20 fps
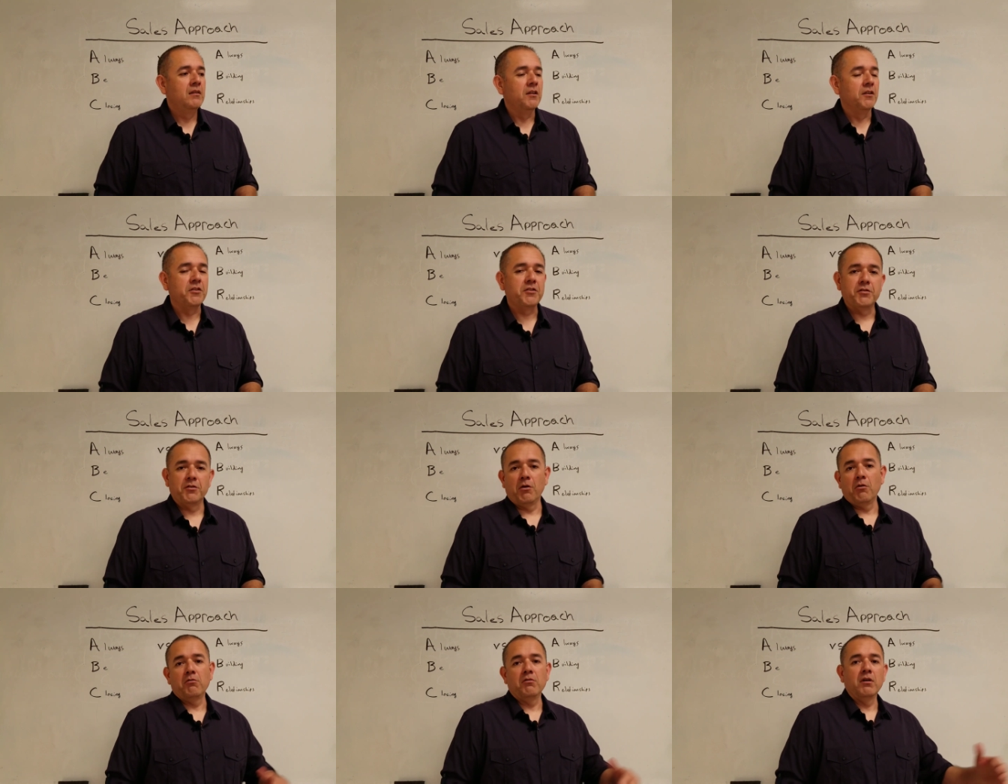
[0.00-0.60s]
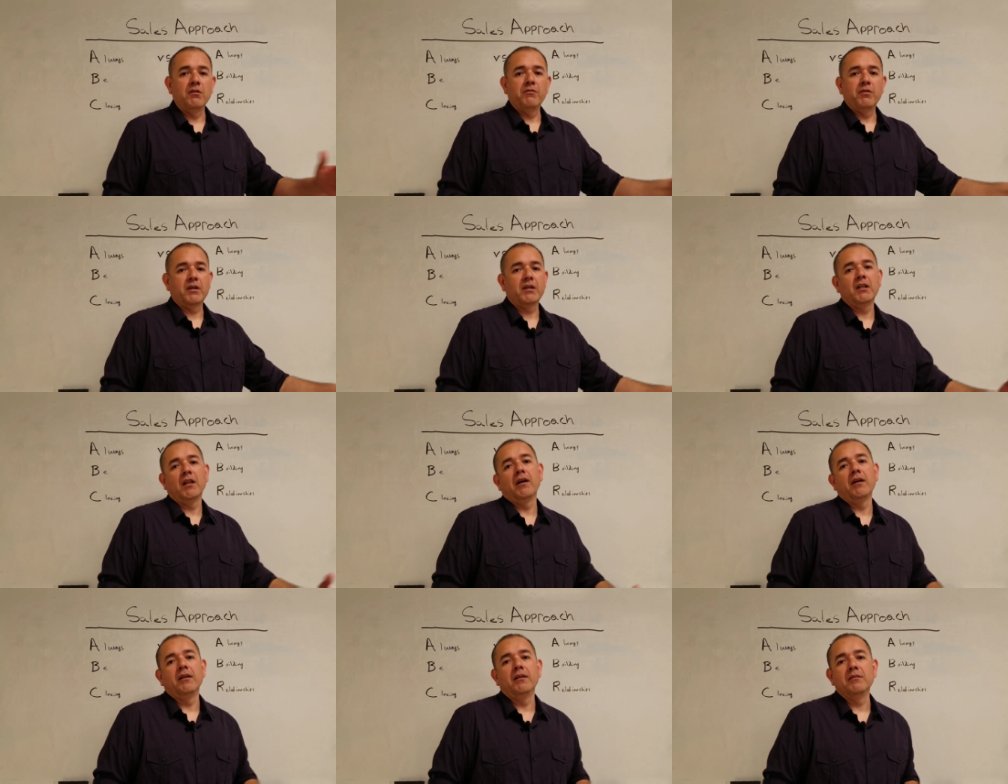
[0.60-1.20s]
the throat of a
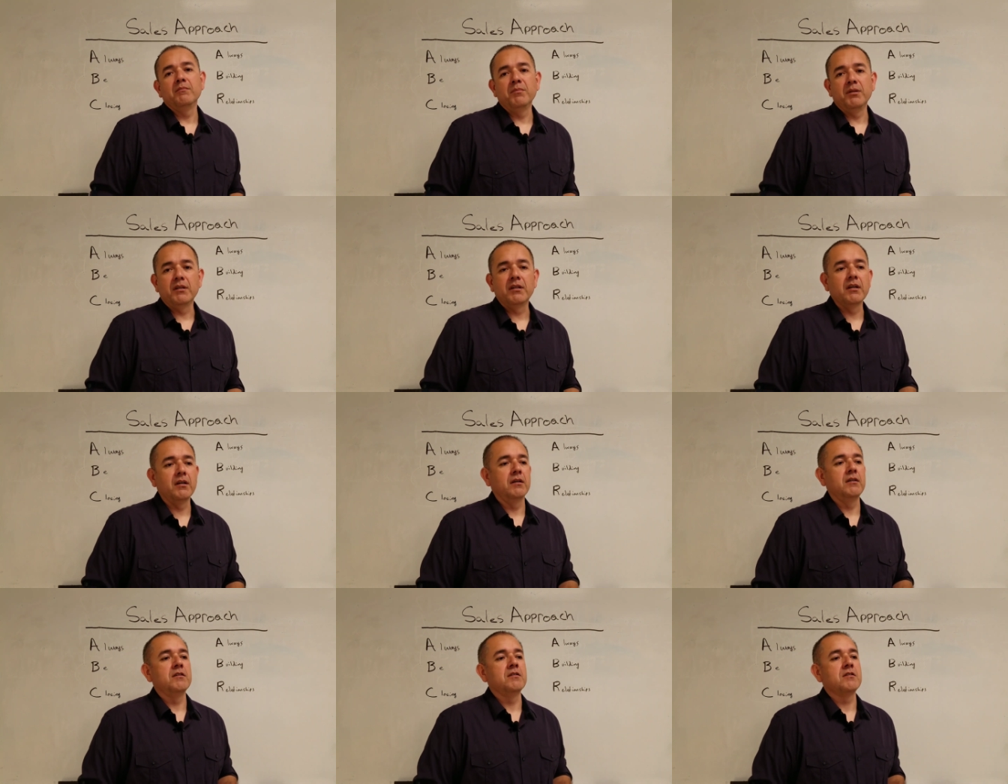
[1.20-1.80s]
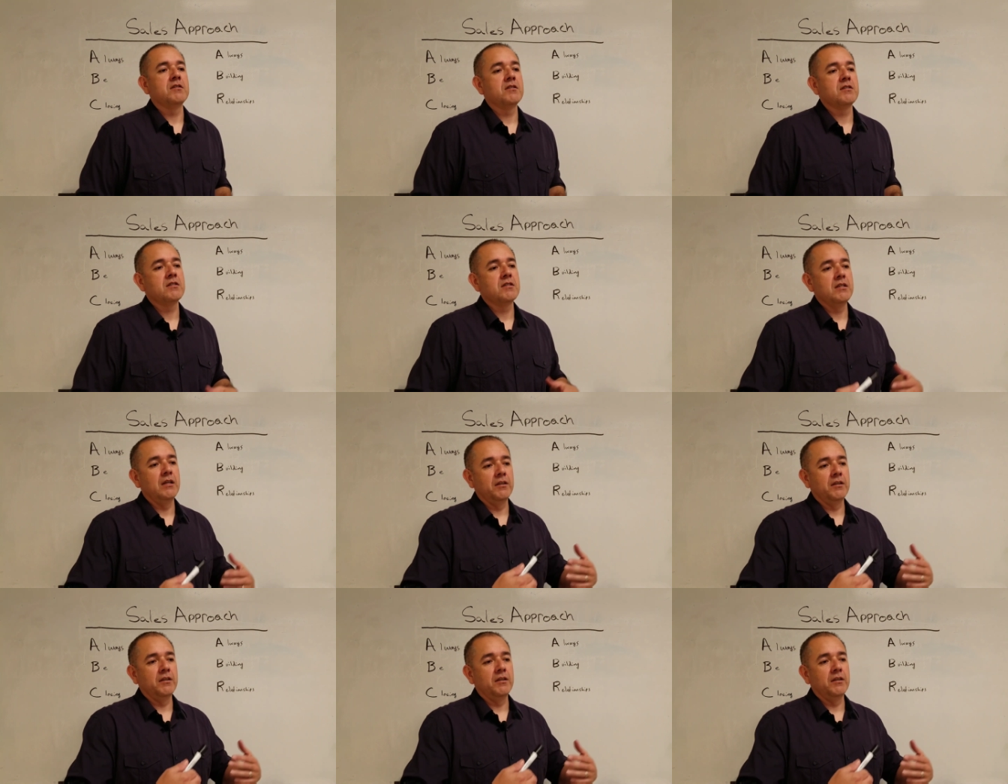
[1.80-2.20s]
client because